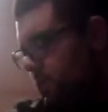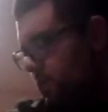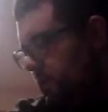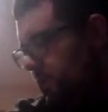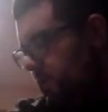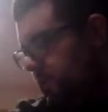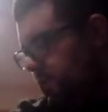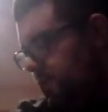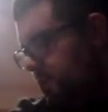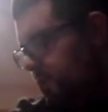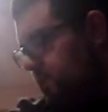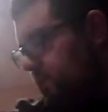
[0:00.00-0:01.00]
I
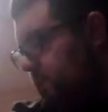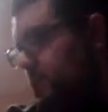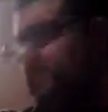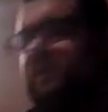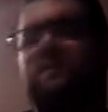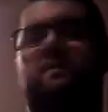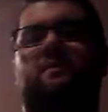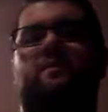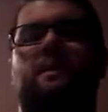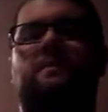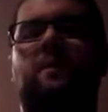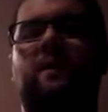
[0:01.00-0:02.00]
went to the
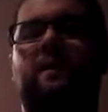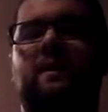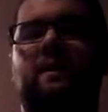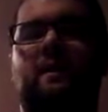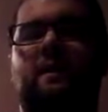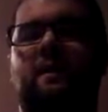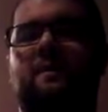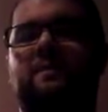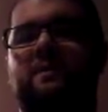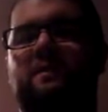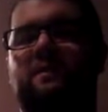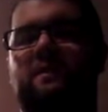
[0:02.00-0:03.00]
flea market, and I got
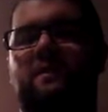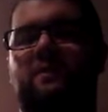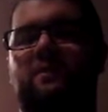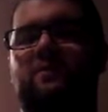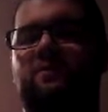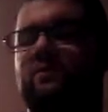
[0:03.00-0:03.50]
myself